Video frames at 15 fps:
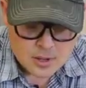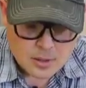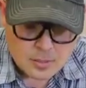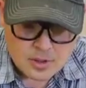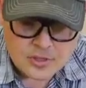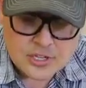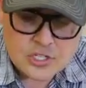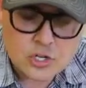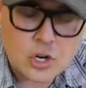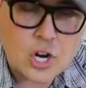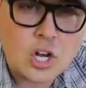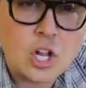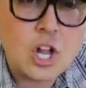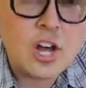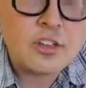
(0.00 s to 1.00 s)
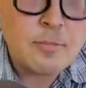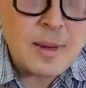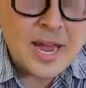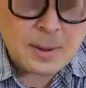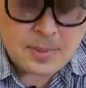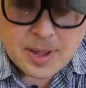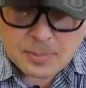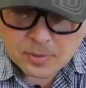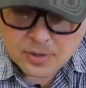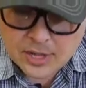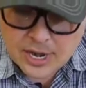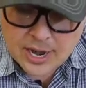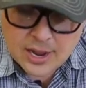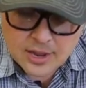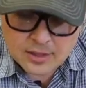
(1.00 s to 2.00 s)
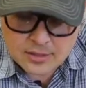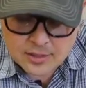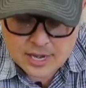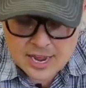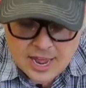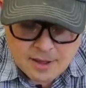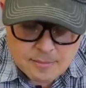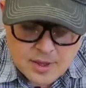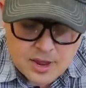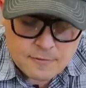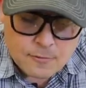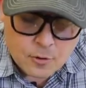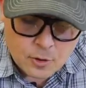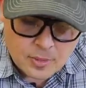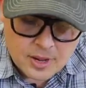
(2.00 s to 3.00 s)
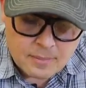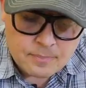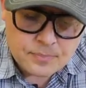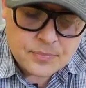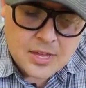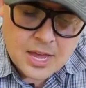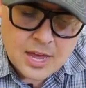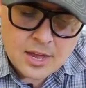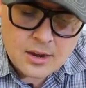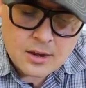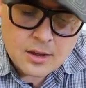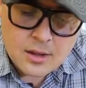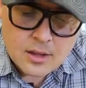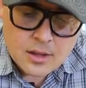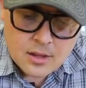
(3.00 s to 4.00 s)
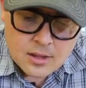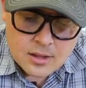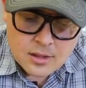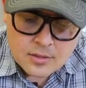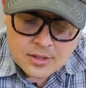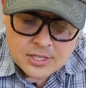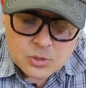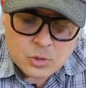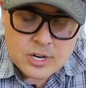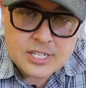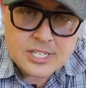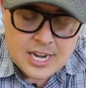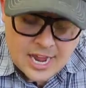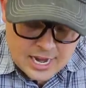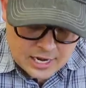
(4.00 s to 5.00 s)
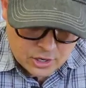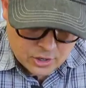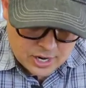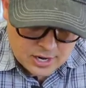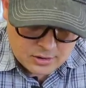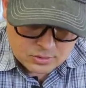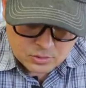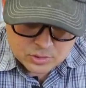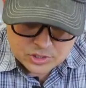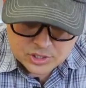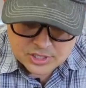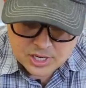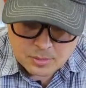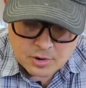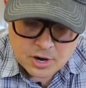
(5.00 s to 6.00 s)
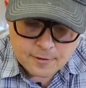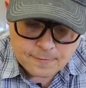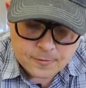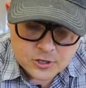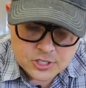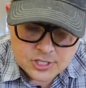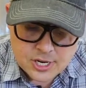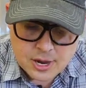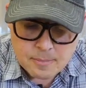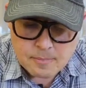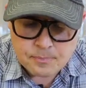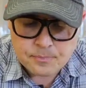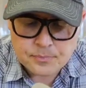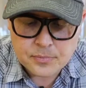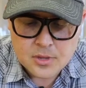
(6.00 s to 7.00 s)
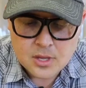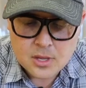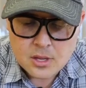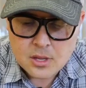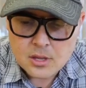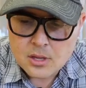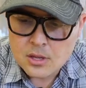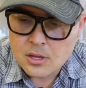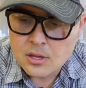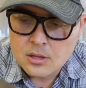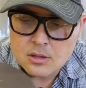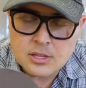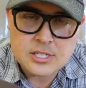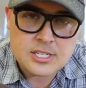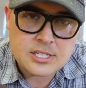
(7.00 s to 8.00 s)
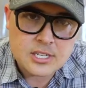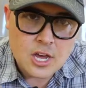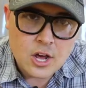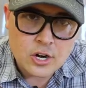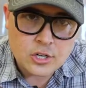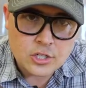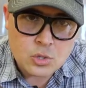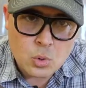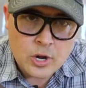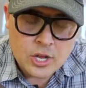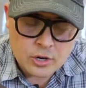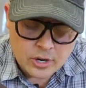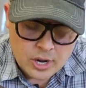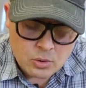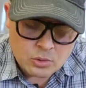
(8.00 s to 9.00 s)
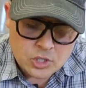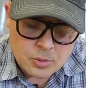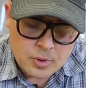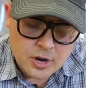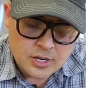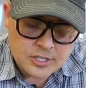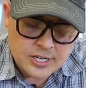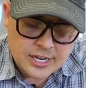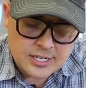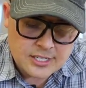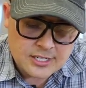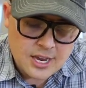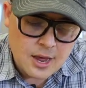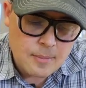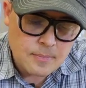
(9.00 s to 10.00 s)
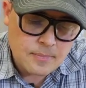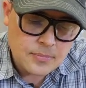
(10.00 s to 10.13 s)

but these are a cloth back paper that I, that I have made for me. And this one is an 80 grit, which is gonna be our first step. This is 120 grit, which would be our second step.